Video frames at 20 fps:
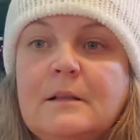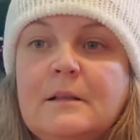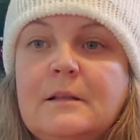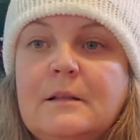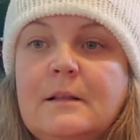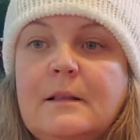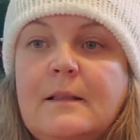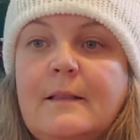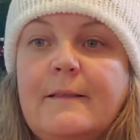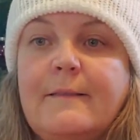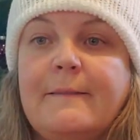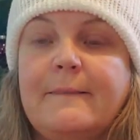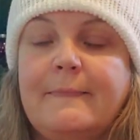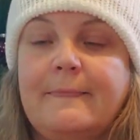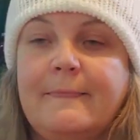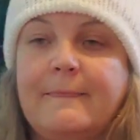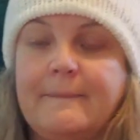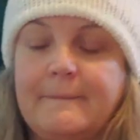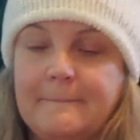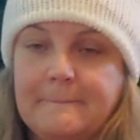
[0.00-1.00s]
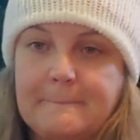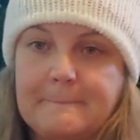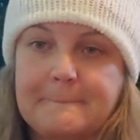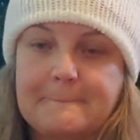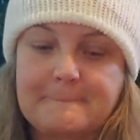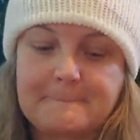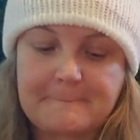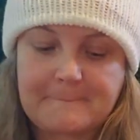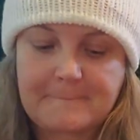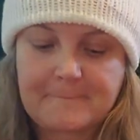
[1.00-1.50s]

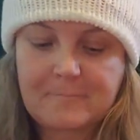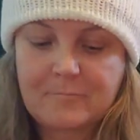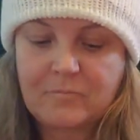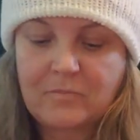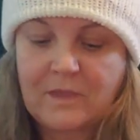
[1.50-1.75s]
[no speech]